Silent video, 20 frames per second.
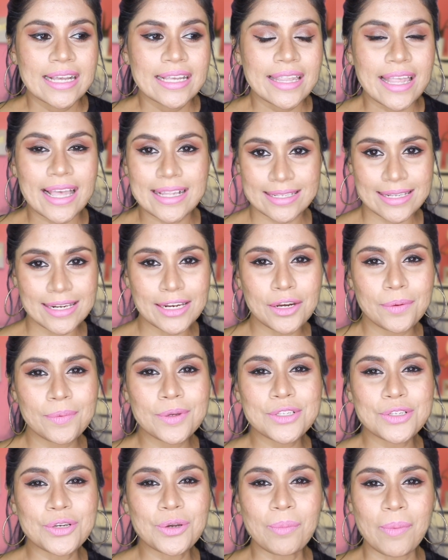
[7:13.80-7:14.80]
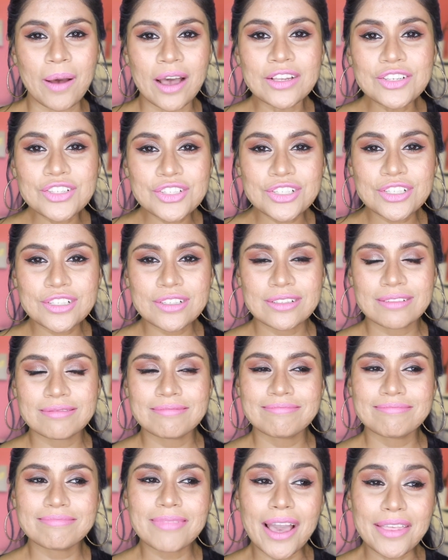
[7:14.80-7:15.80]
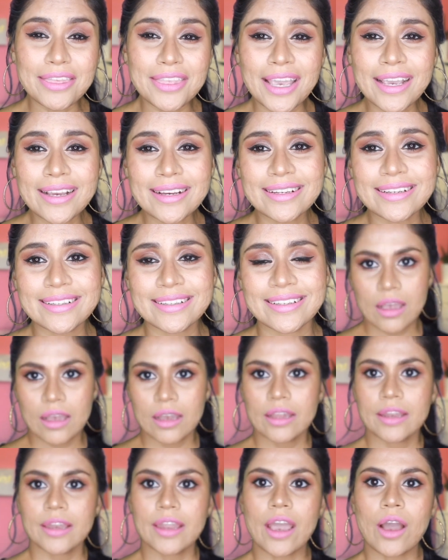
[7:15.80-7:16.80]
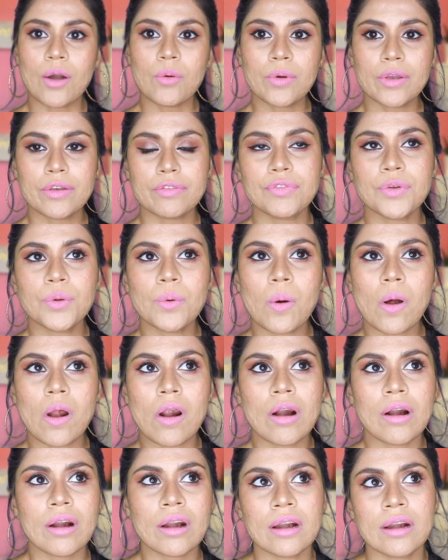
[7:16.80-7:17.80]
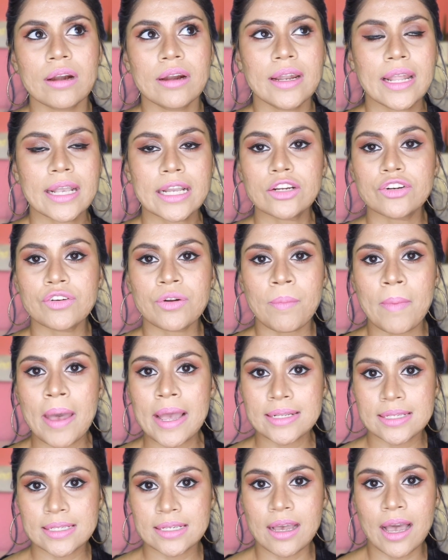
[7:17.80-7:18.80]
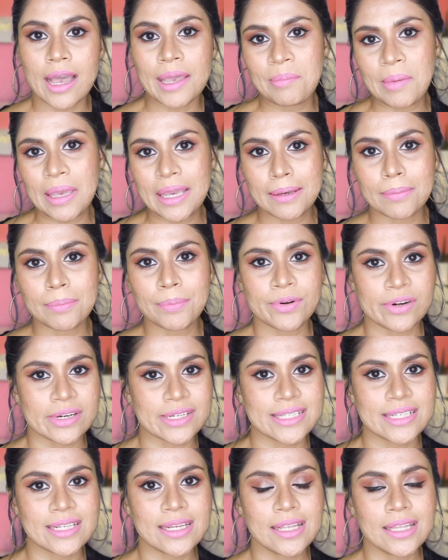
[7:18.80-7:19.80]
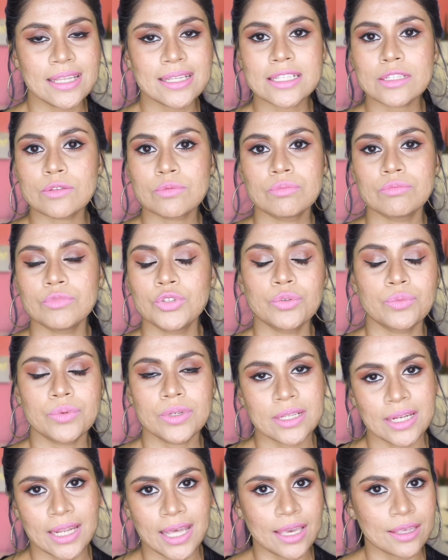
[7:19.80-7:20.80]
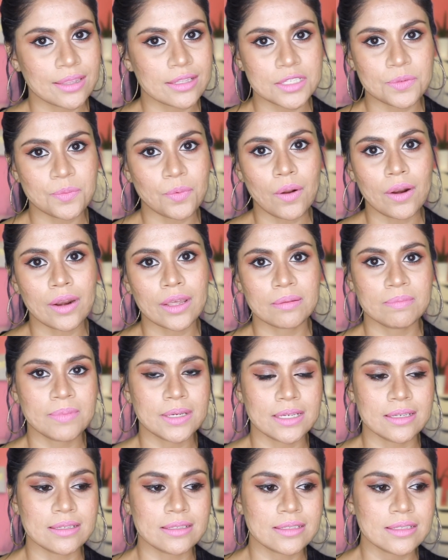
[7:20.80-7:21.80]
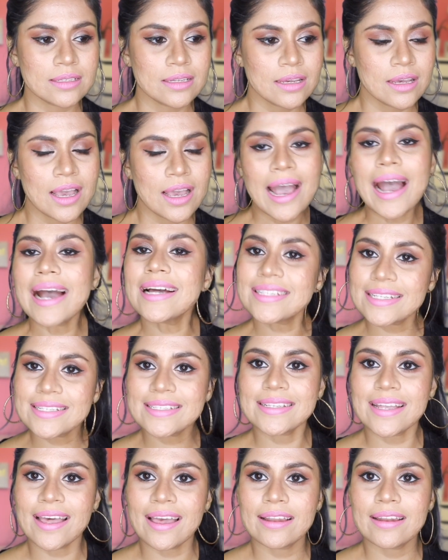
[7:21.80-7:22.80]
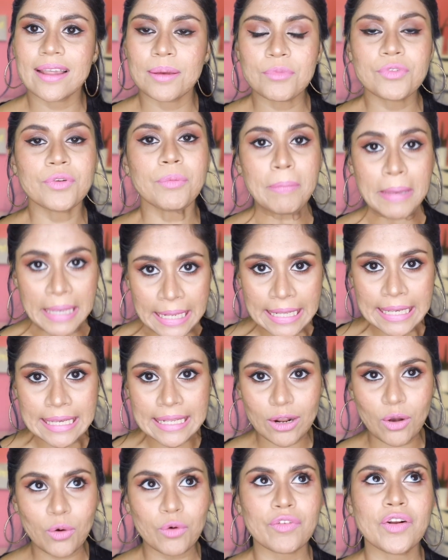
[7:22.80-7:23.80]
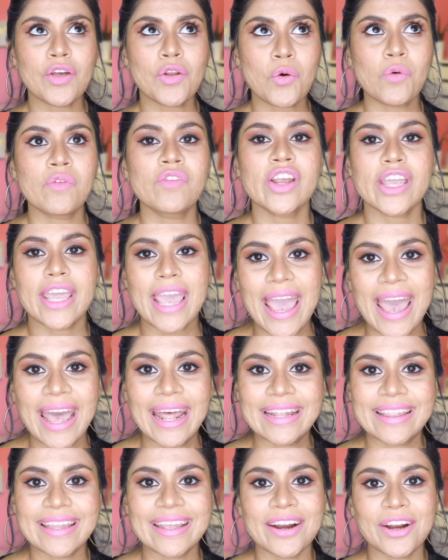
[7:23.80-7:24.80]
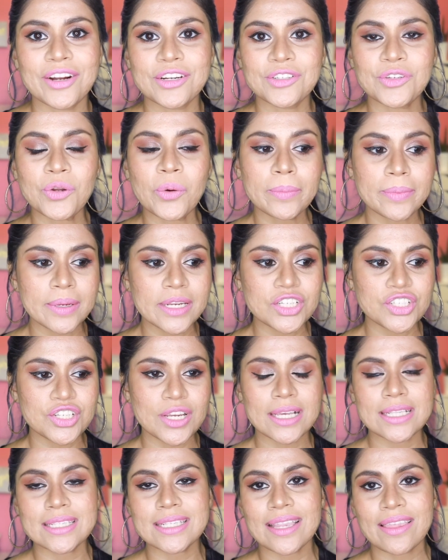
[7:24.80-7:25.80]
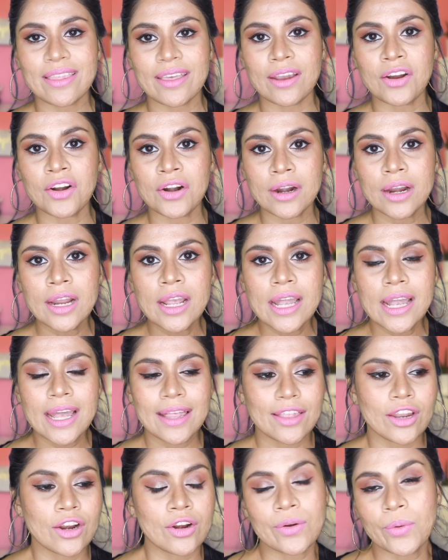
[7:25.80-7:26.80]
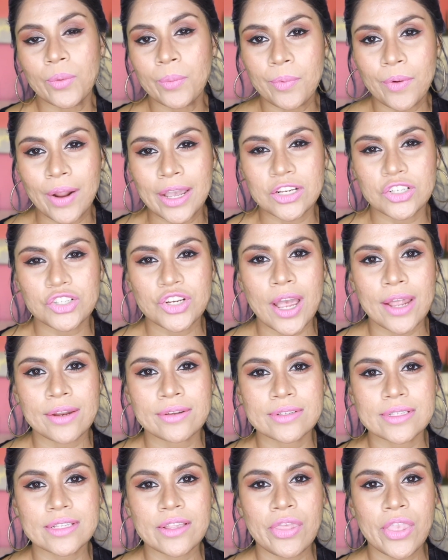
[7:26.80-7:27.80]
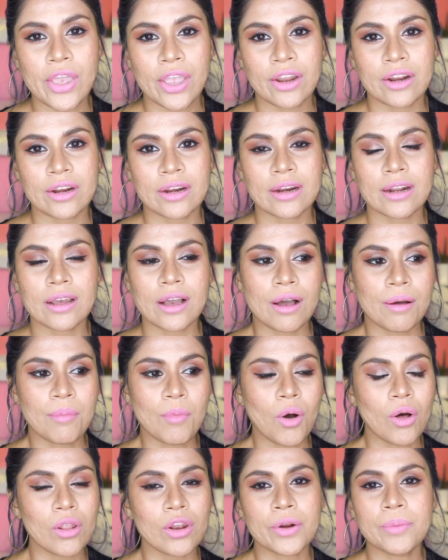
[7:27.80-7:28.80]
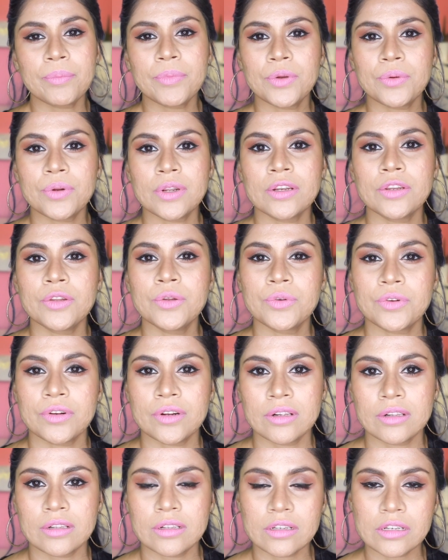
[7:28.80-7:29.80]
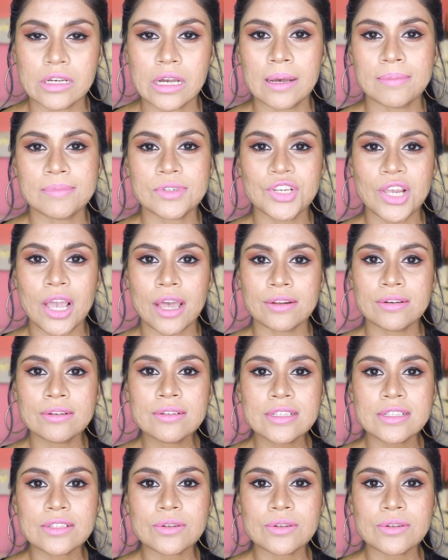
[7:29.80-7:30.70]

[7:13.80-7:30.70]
That's a little bit too much, I think. Now, if you are like a dramatic eye makeup person, you wouldn't like this product, because as I said, I'm repeating it over and over again, there are no many shades in there, there are no bright shadows in there, all are muted neutral shadows.